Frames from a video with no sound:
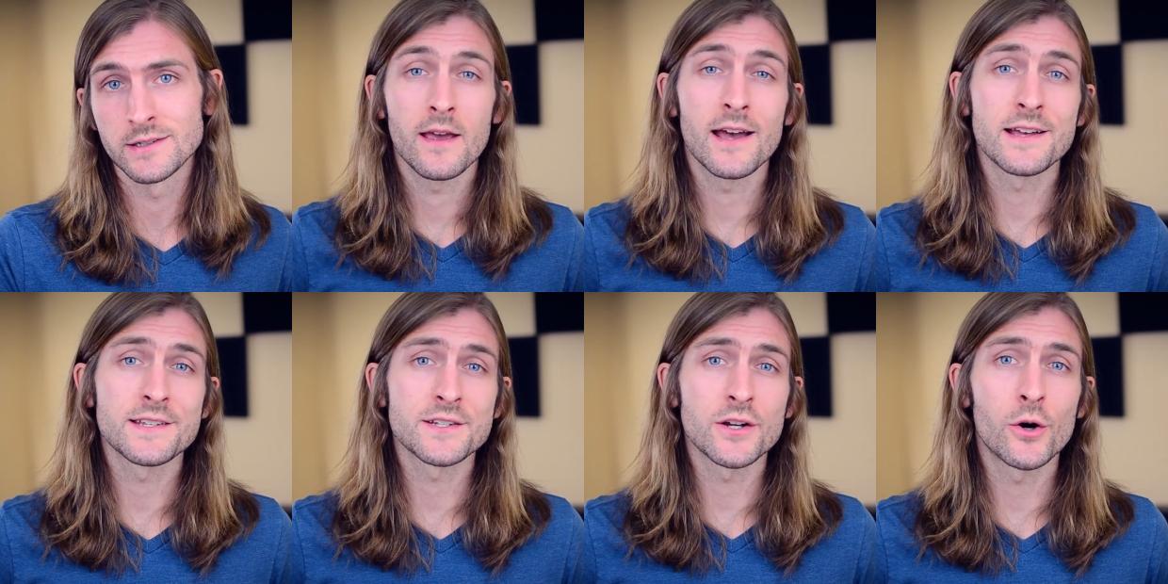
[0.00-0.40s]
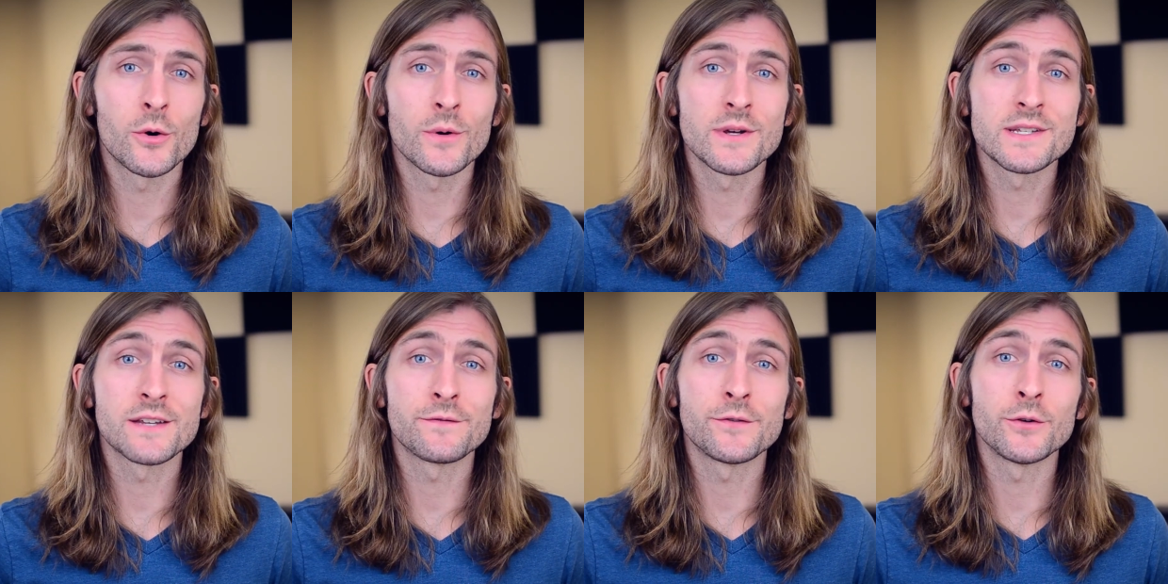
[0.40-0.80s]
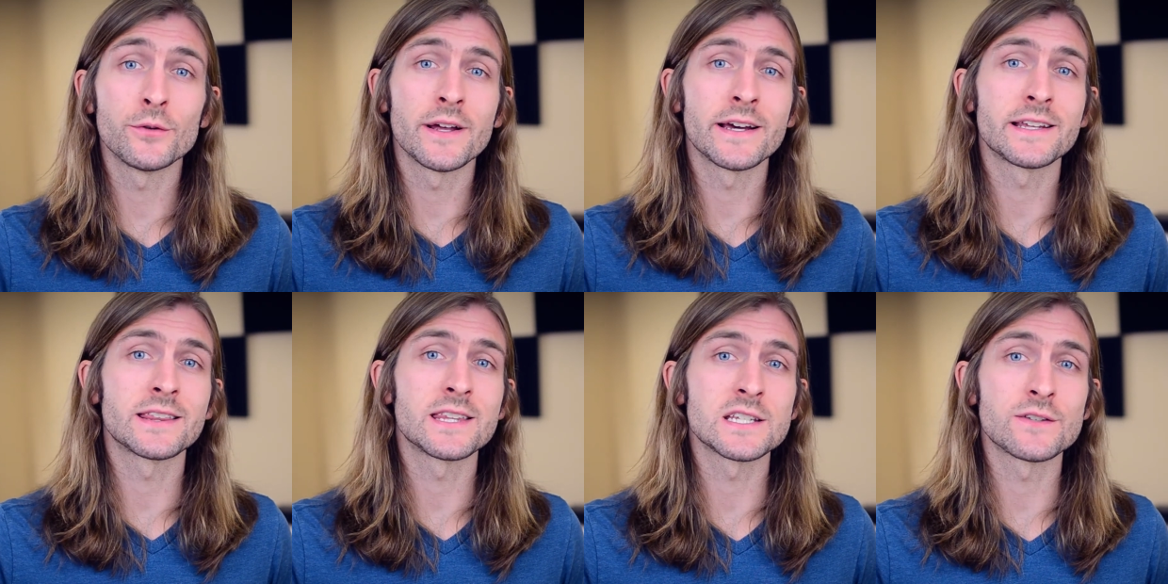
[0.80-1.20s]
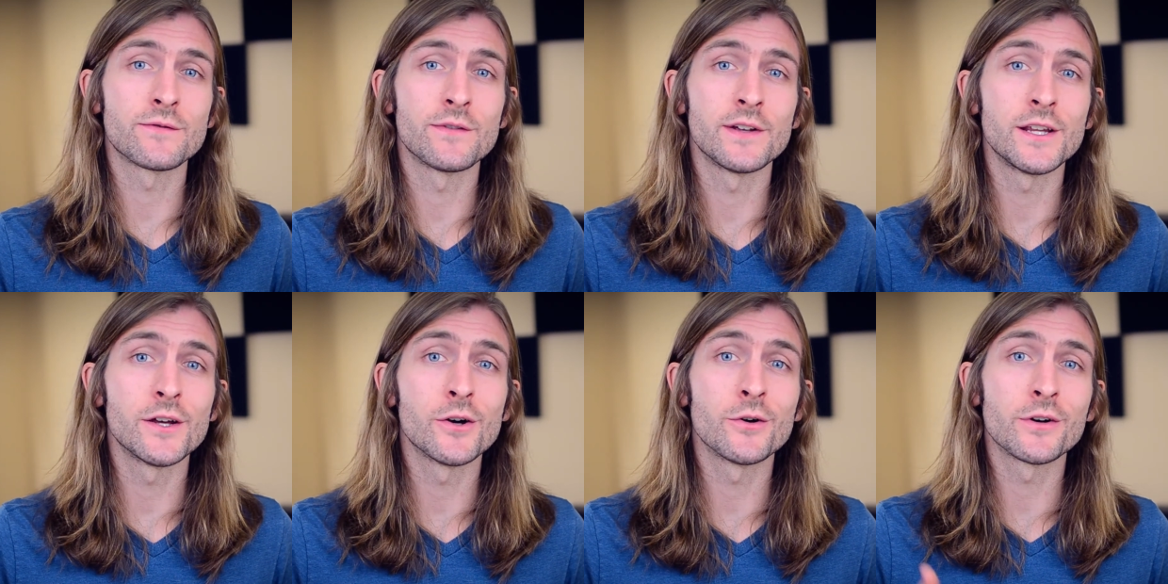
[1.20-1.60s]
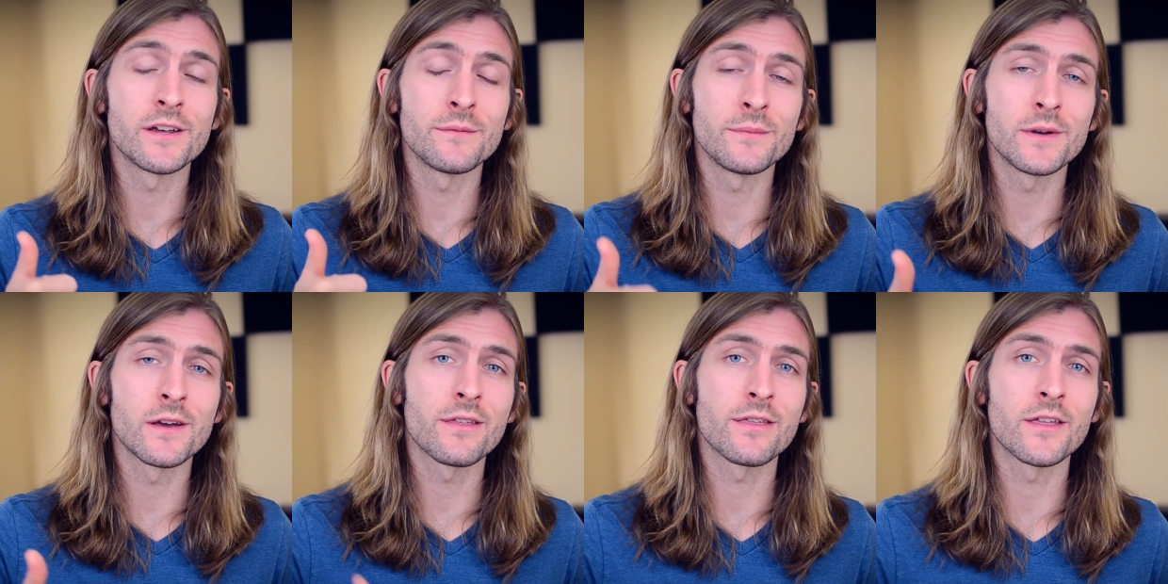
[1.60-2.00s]
As always, if you like this video,
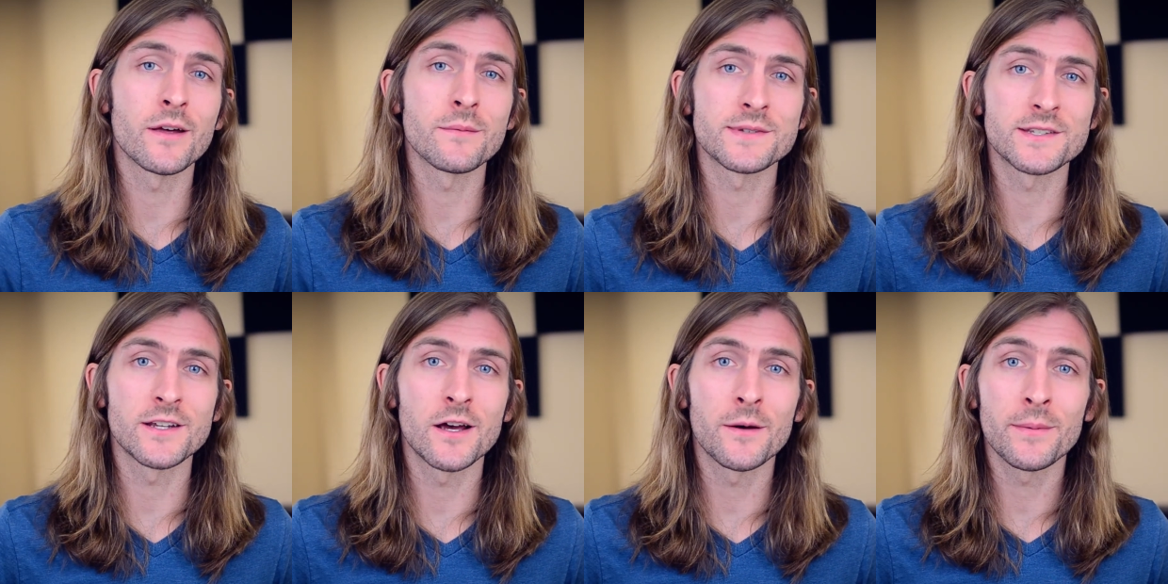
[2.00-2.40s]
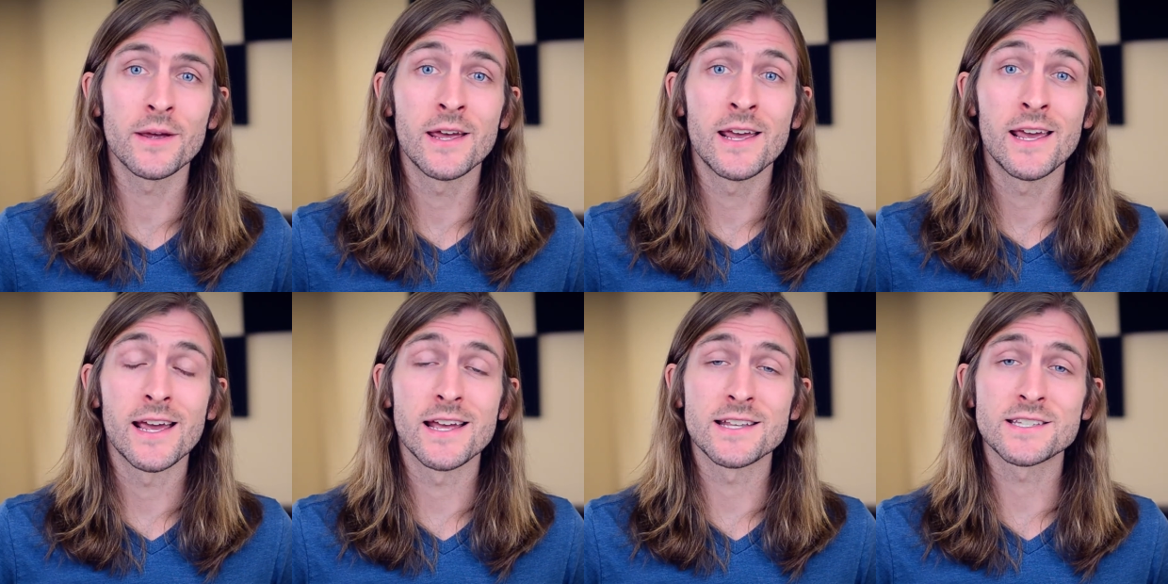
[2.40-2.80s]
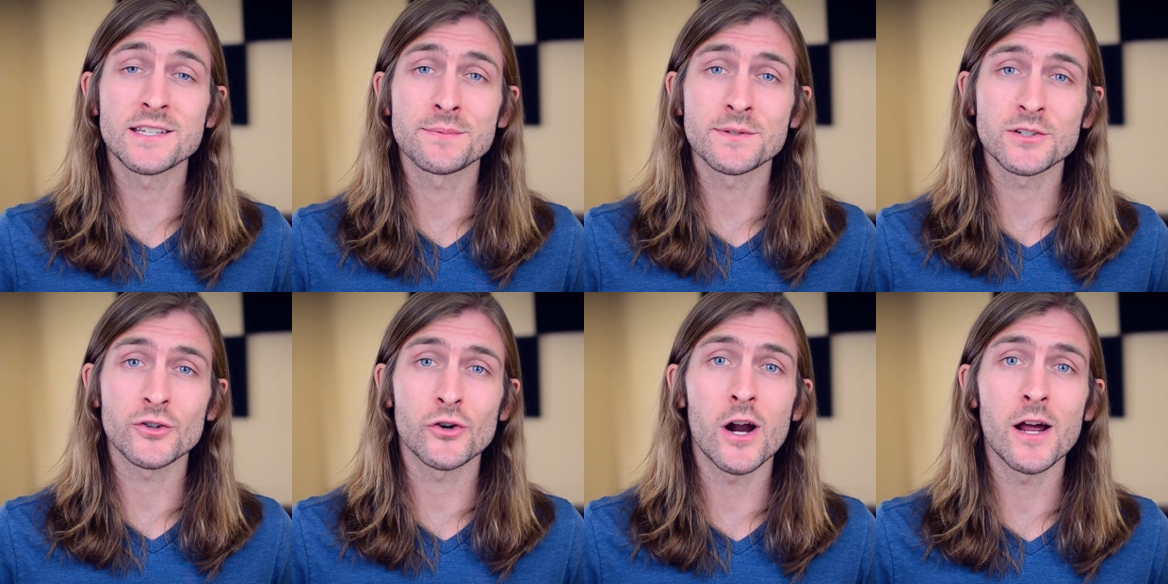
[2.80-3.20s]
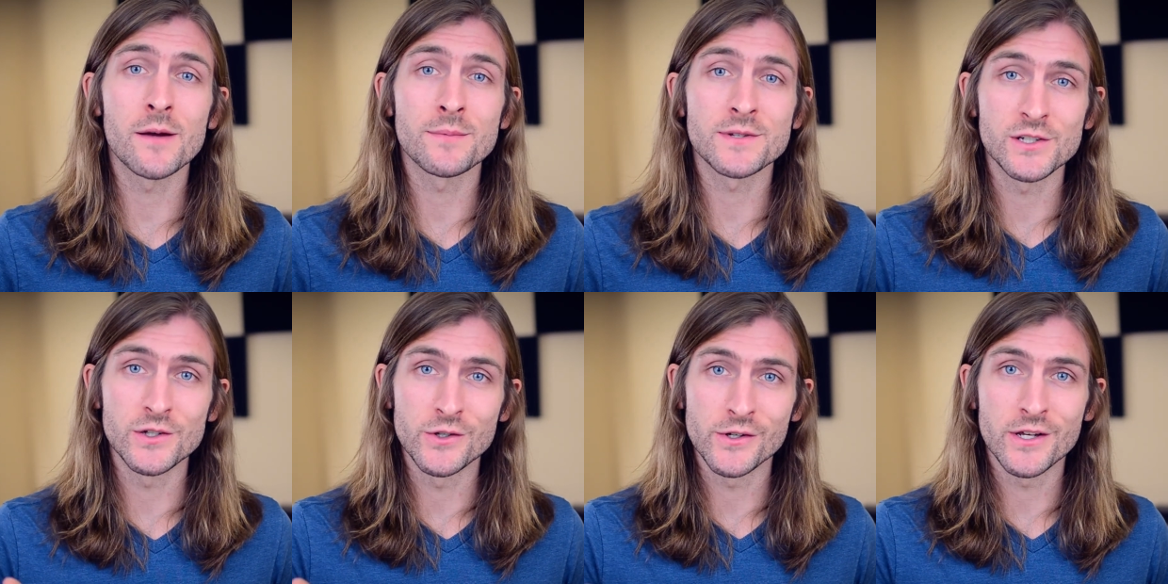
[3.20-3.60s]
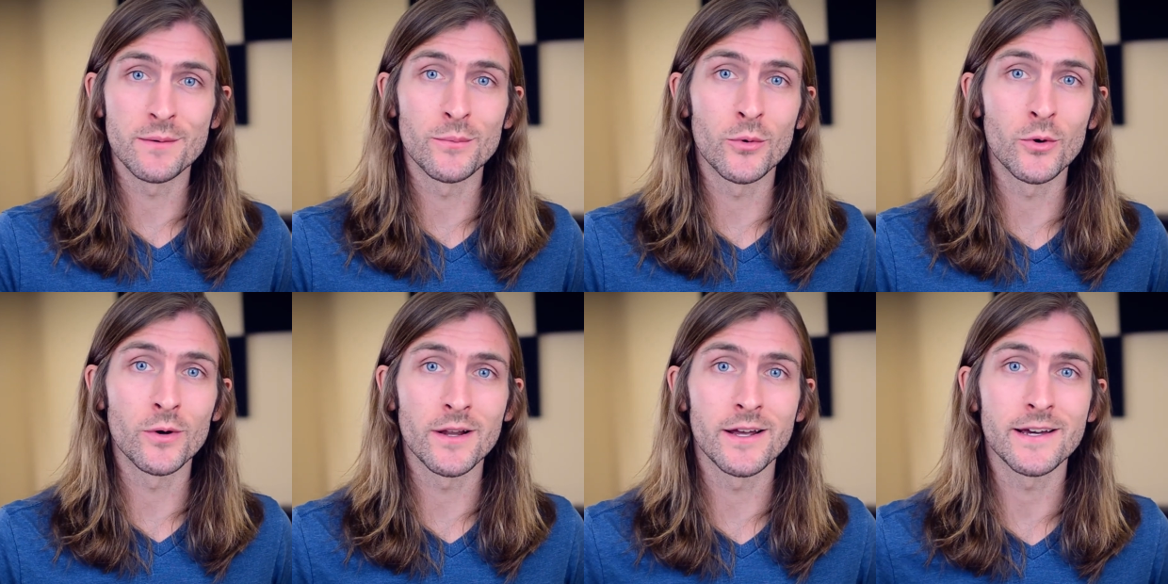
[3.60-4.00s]
give me a thumbs up and subscribe so you
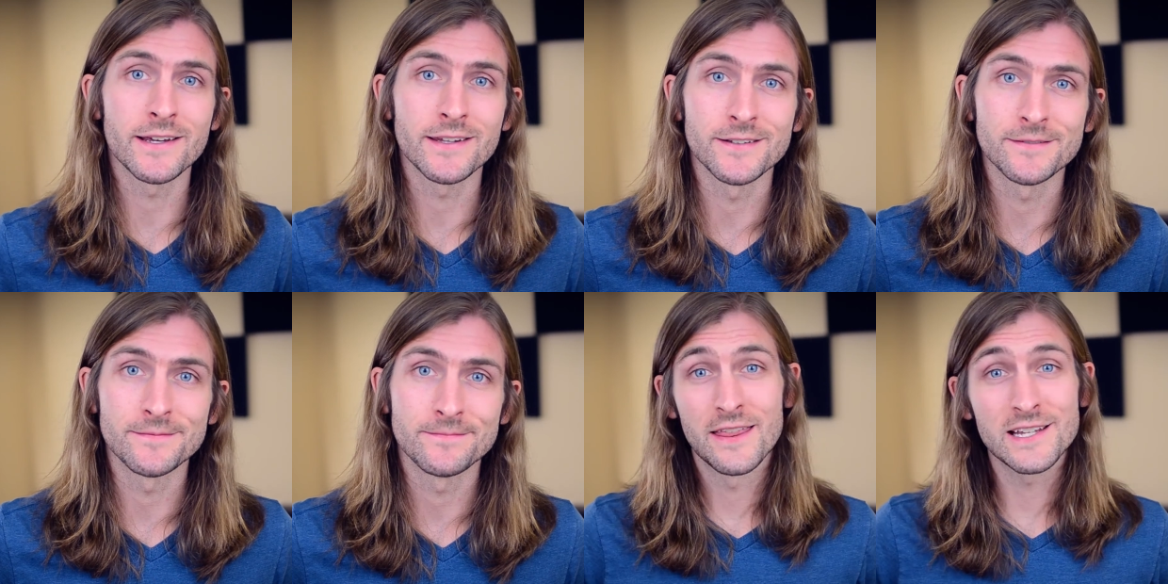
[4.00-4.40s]
get more like it.